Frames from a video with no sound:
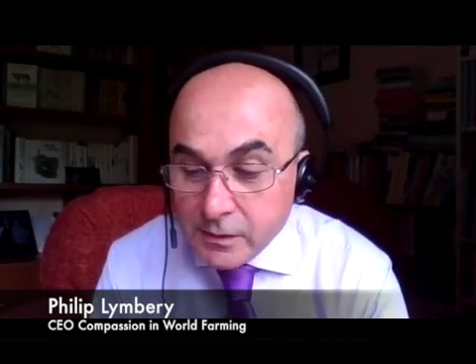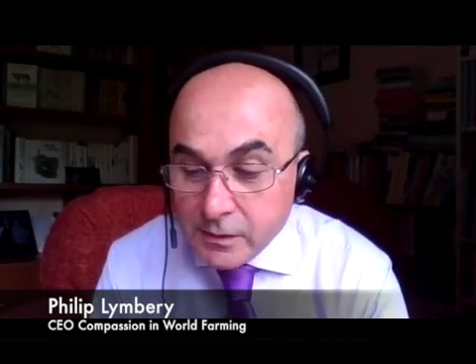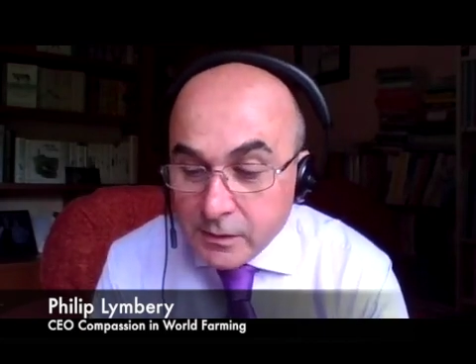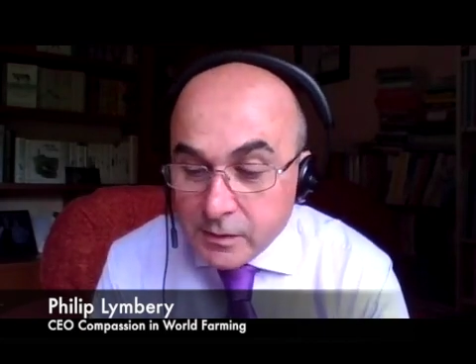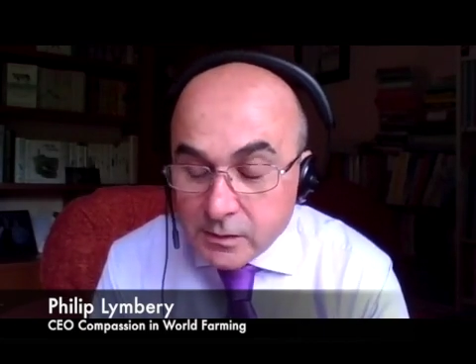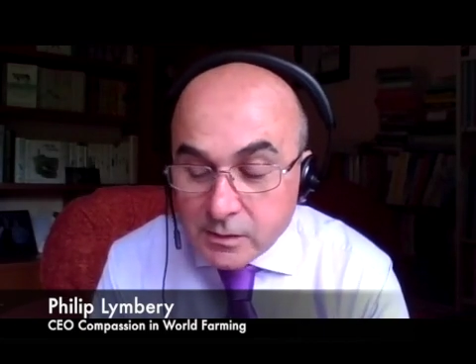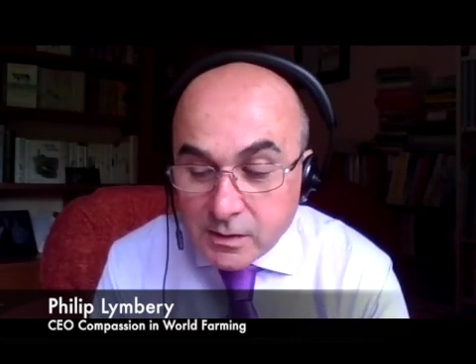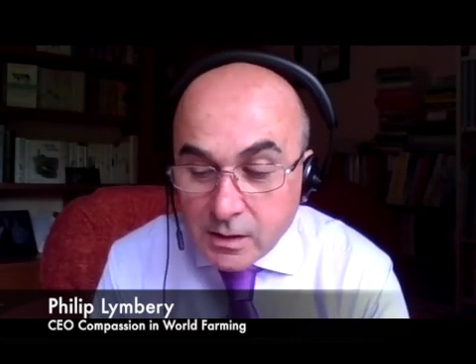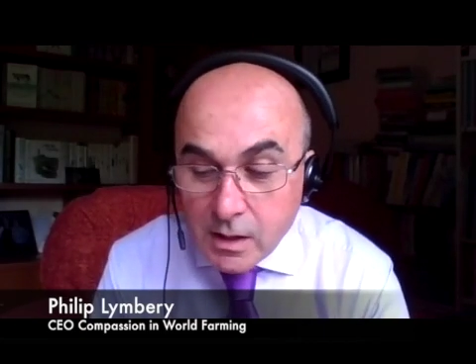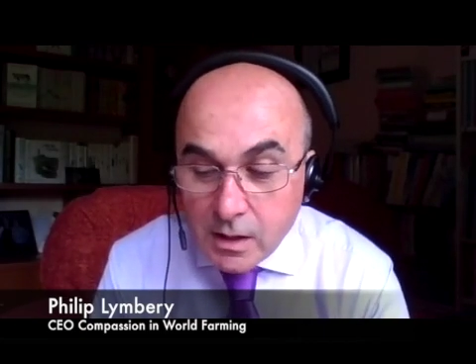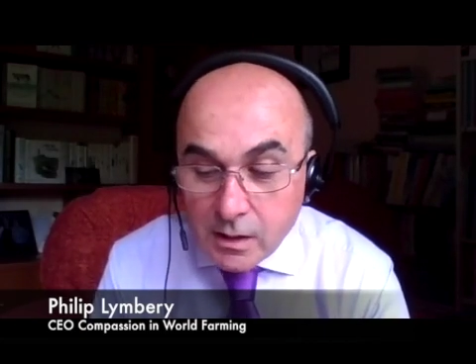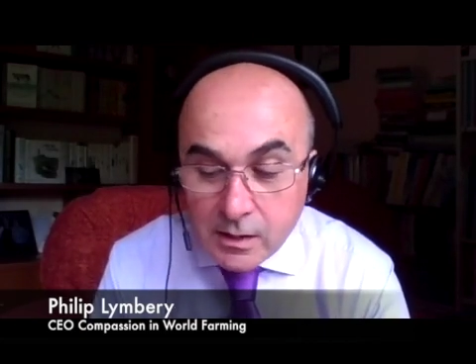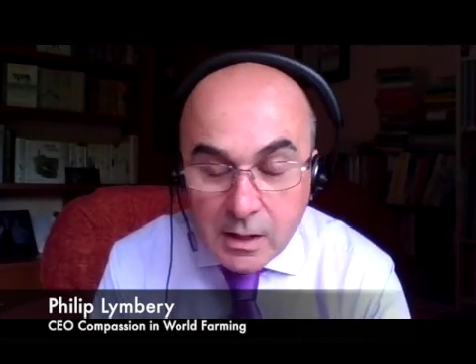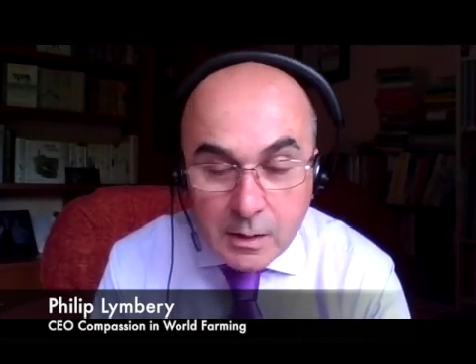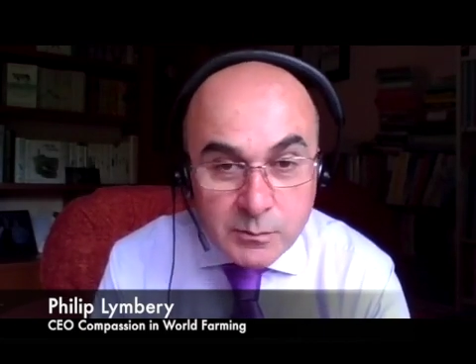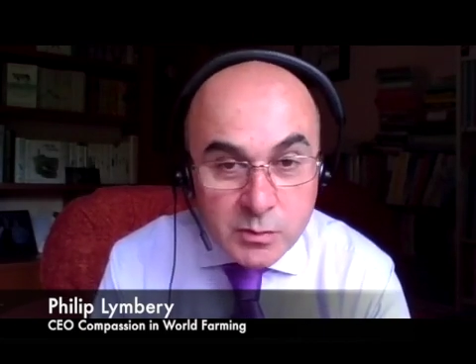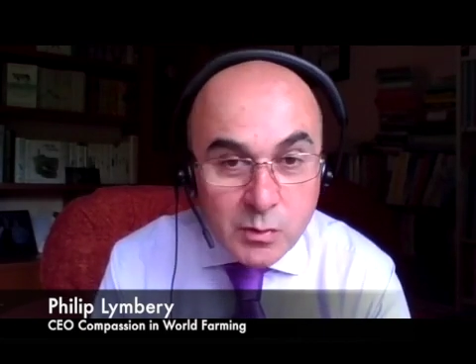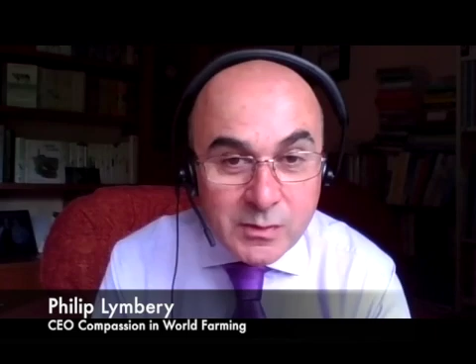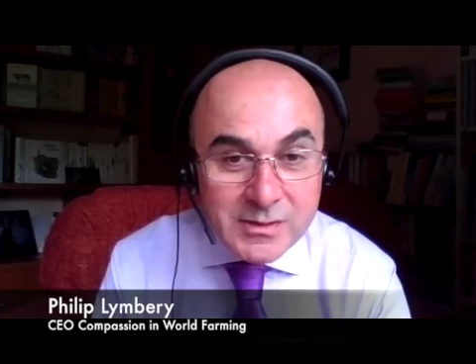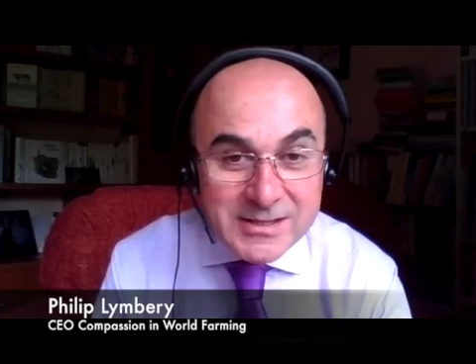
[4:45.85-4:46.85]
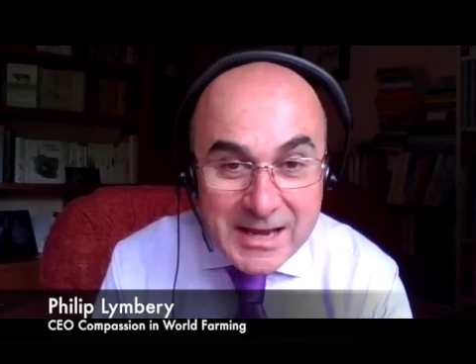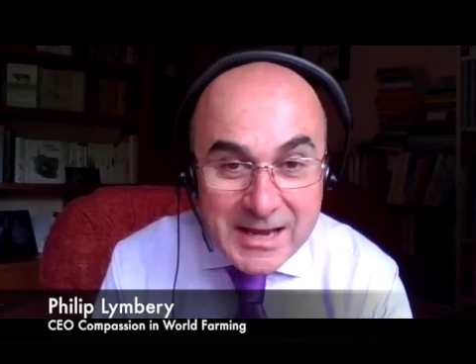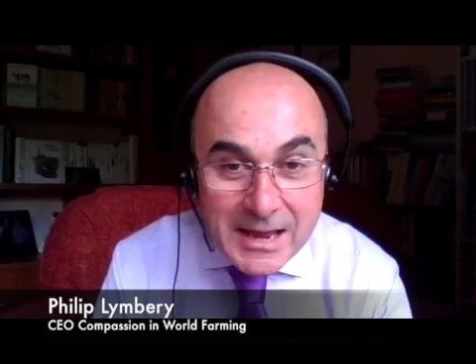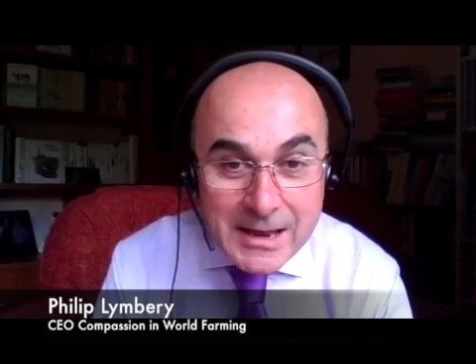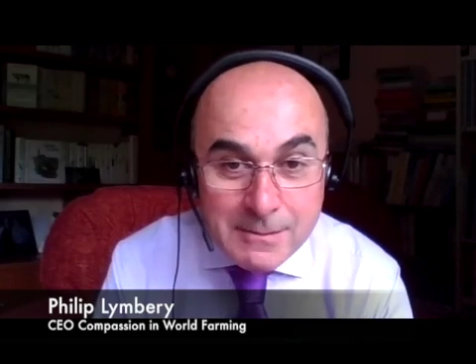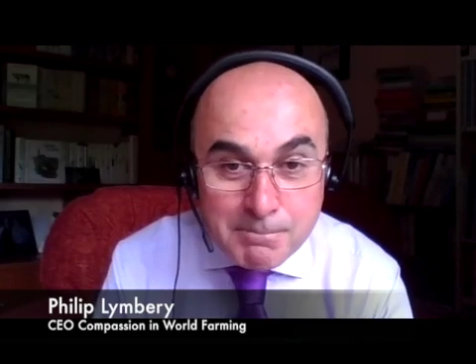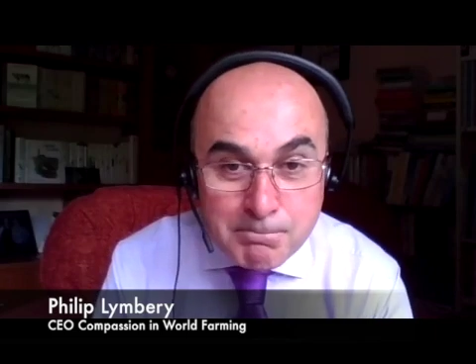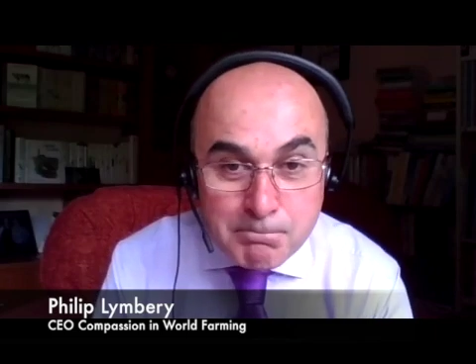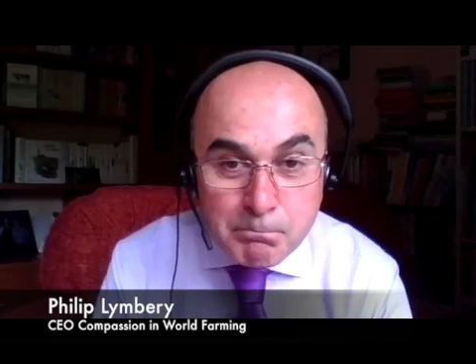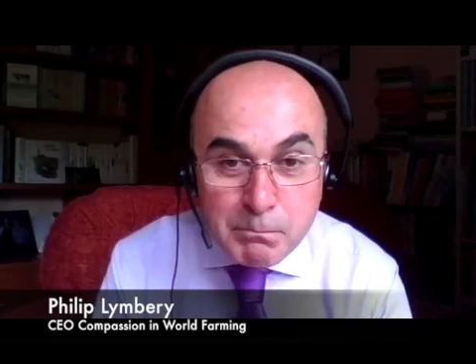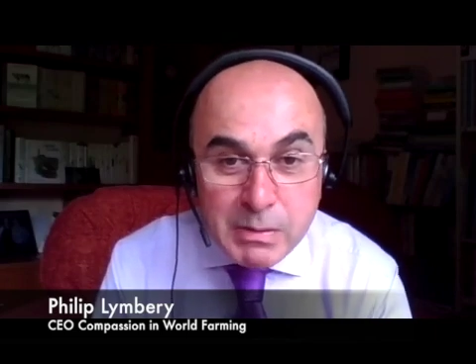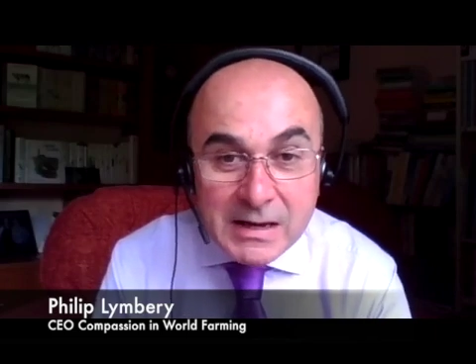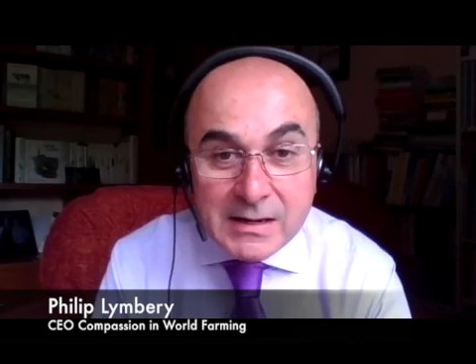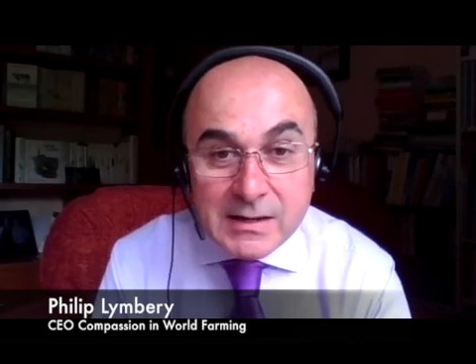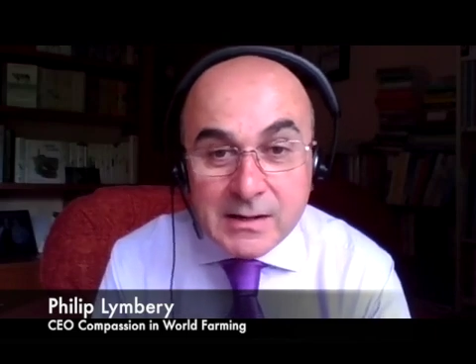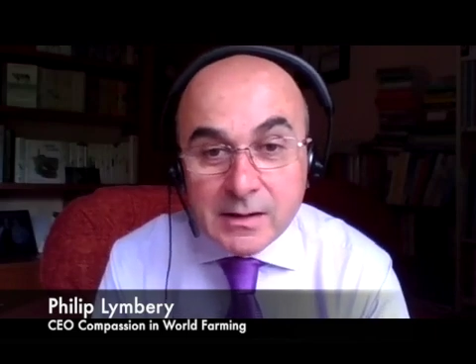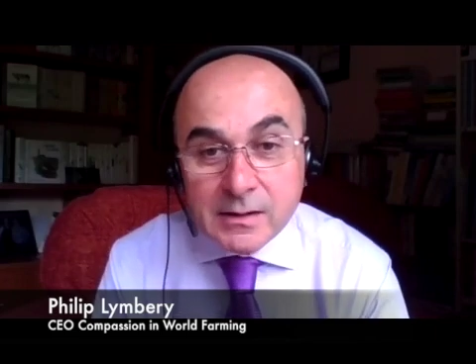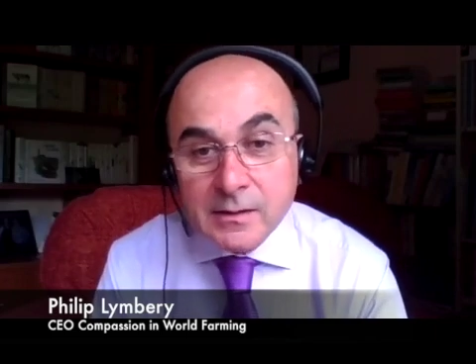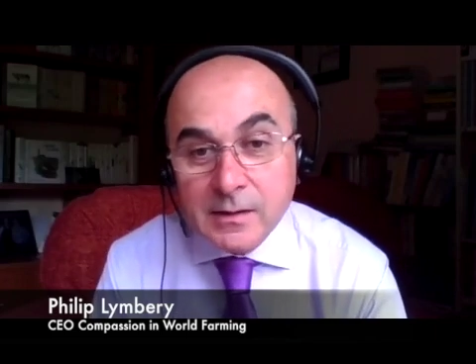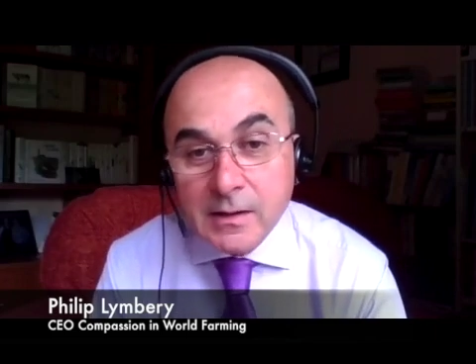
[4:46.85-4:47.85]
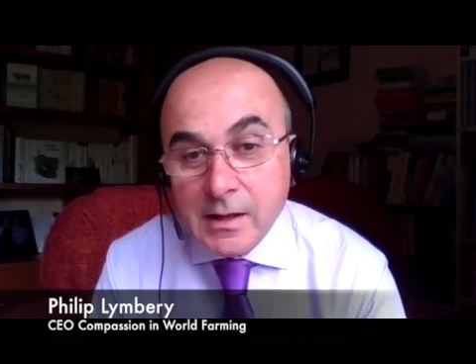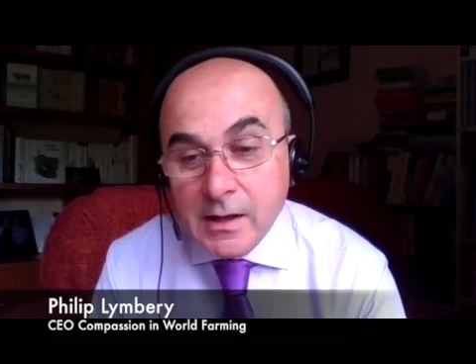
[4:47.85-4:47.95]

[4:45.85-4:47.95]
it comes with 10 billion